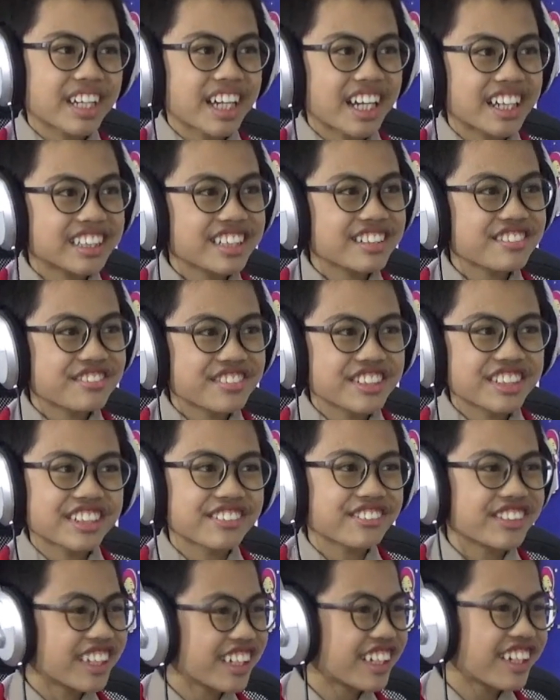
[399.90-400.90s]
I did
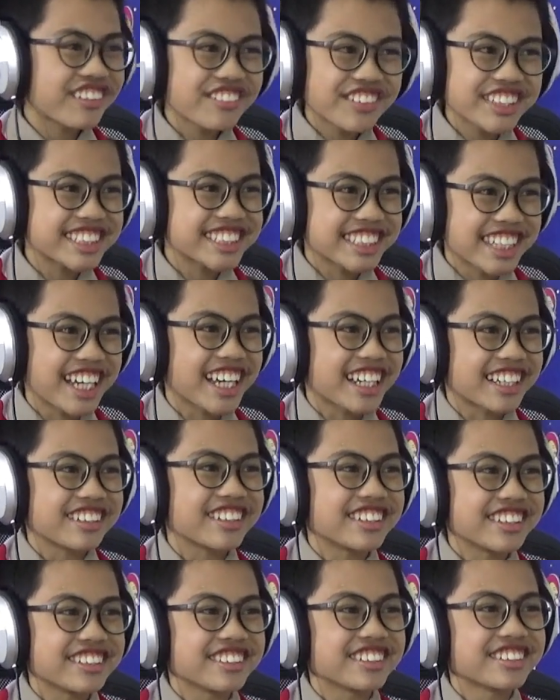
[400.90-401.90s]
feel a little bit
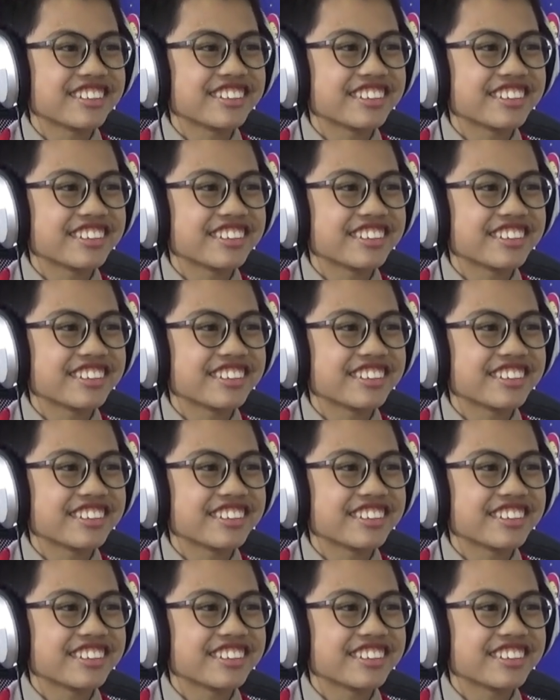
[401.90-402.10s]
sad, you know?